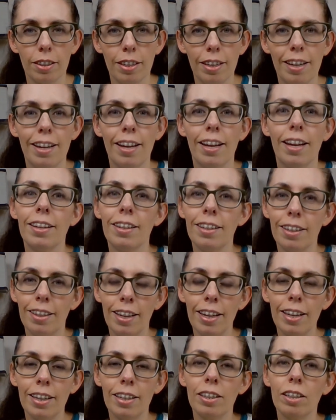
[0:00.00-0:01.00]
and
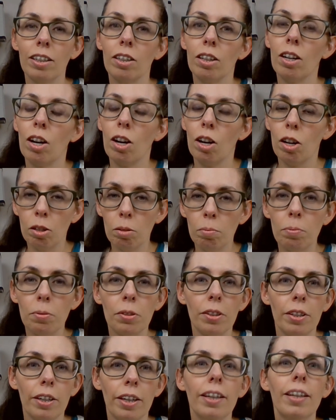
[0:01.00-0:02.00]
then
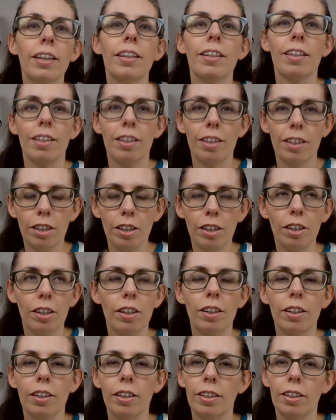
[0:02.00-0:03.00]
hopefully
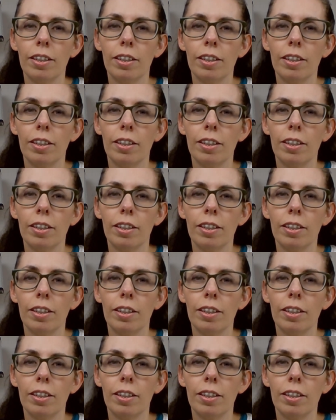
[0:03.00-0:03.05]
their